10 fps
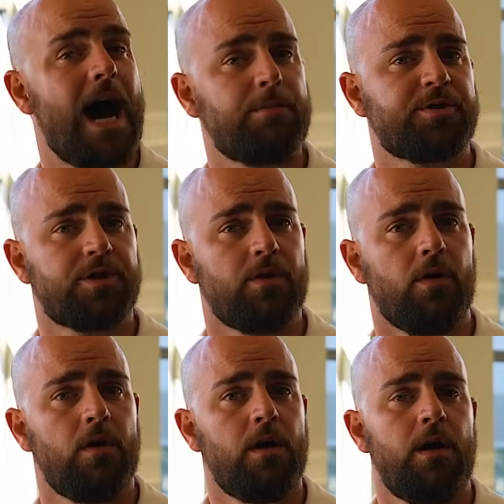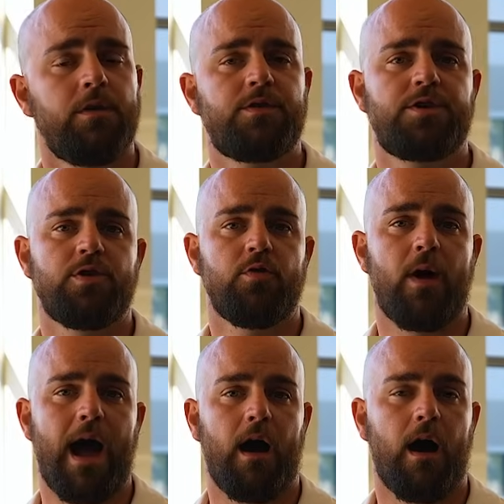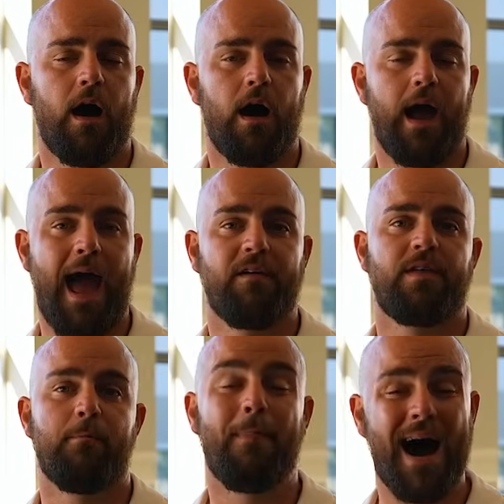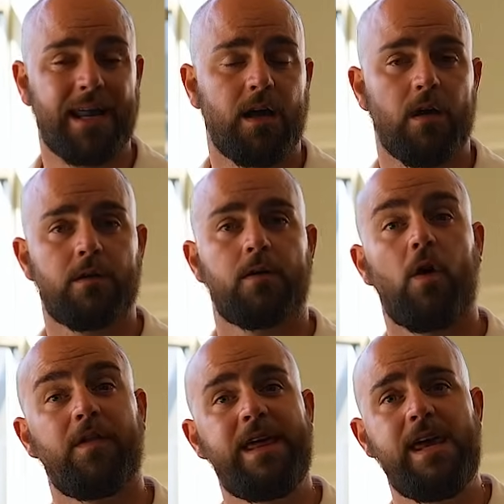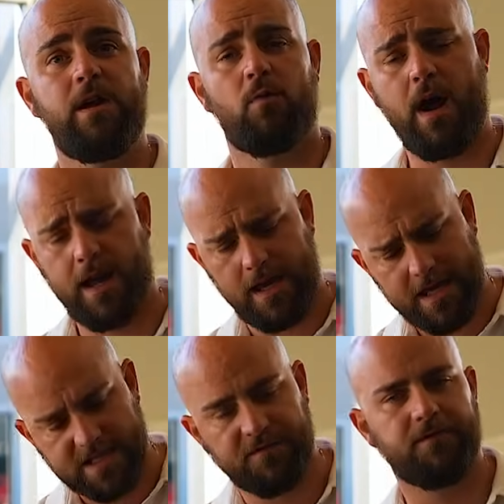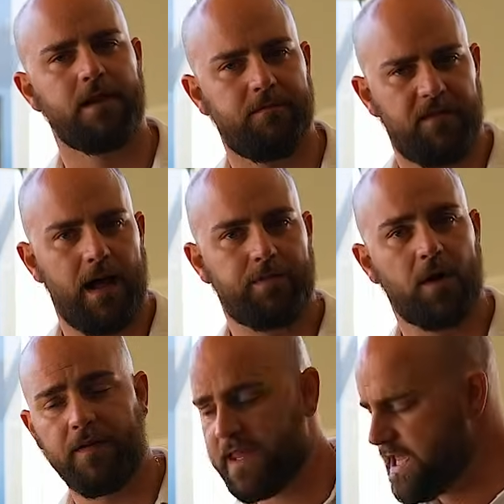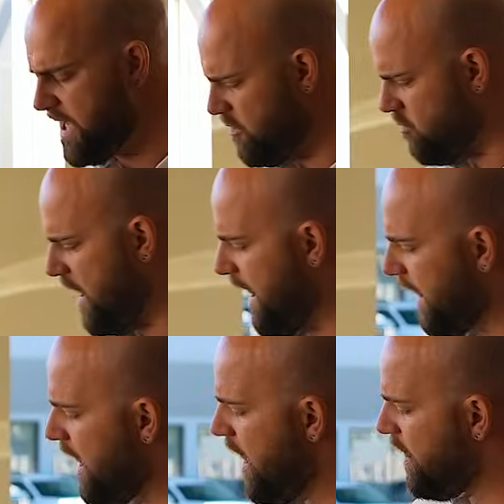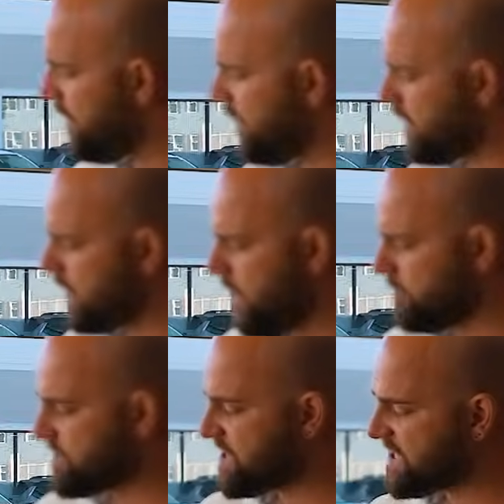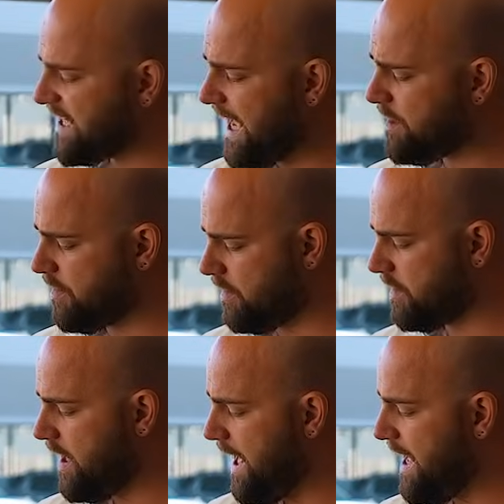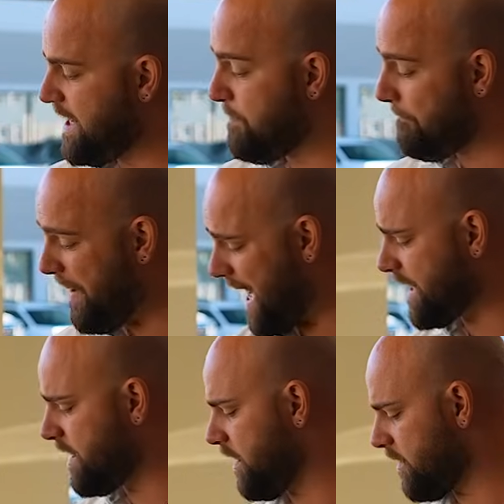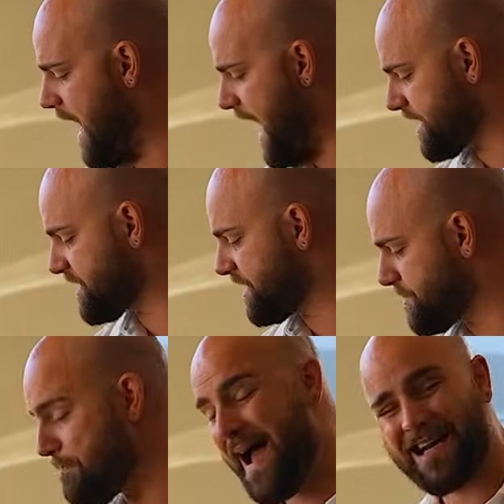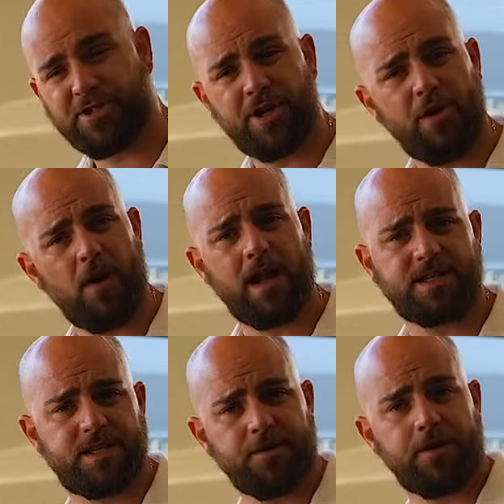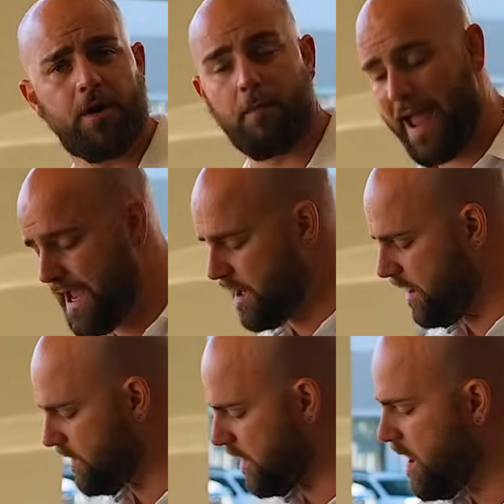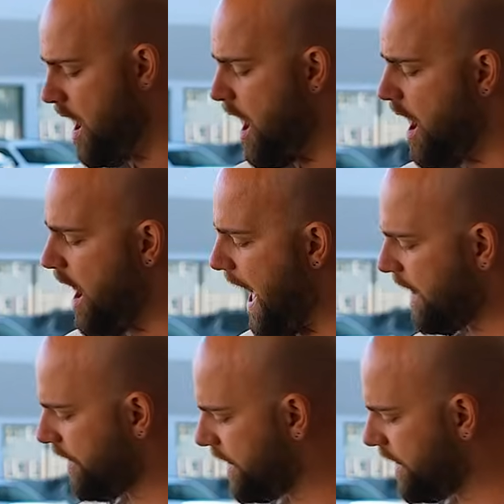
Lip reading: optional to have them body colored. On the E-Ray, it's flip-flopped. On the E-Ray, they're going to come standard in body color accents matching your exterior paint color. And I'll